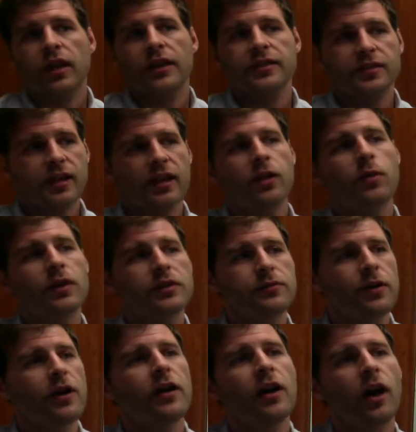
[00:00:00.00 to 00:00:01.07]
as takeaways
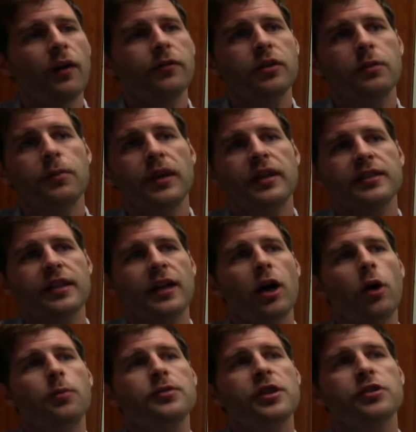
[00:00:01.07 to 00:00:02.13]
very often because it
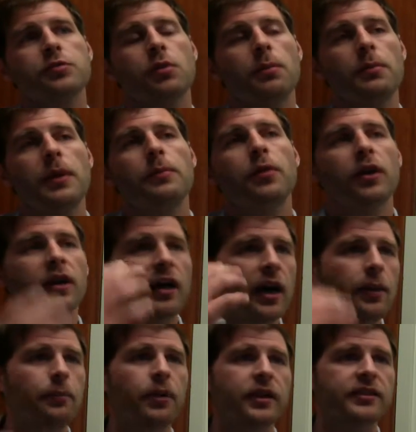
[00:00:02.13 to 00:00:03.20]
helps us remember
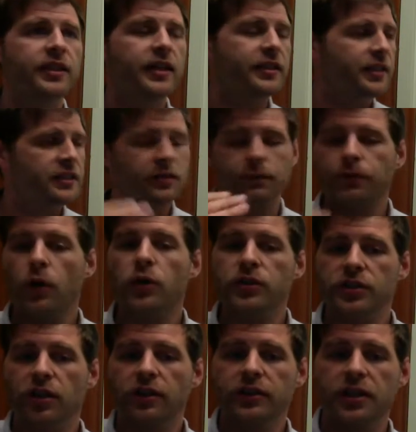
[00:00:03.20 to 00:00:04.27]
complex ideas and focus
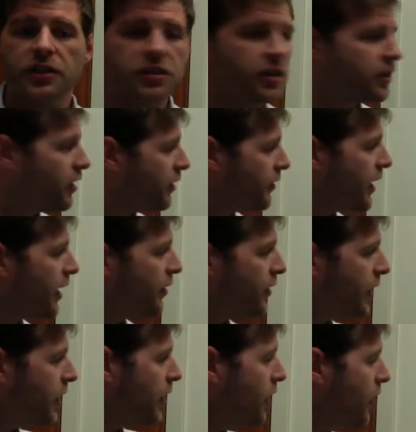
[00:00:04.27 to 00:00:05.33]
our attention on that thing.